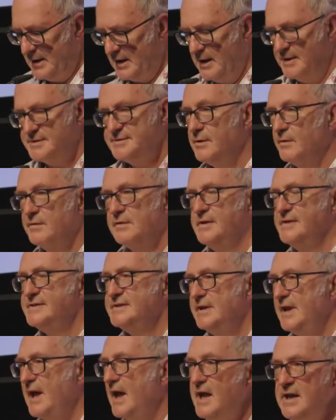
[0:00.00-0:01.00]
it's not that it's
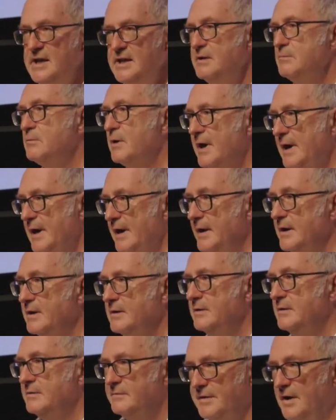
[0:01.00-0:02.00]
in any way
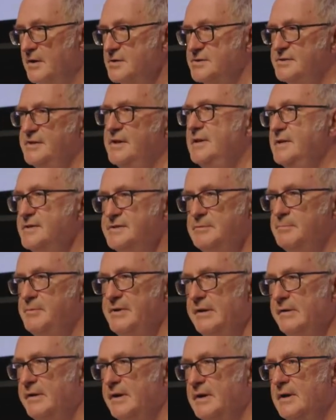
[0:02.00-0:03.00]
functionally
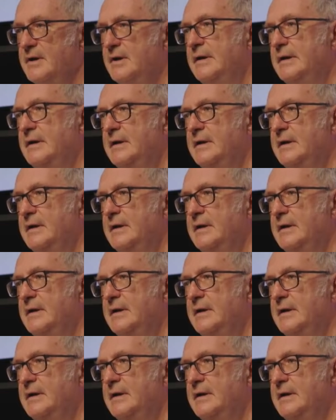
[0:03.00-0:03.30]
superior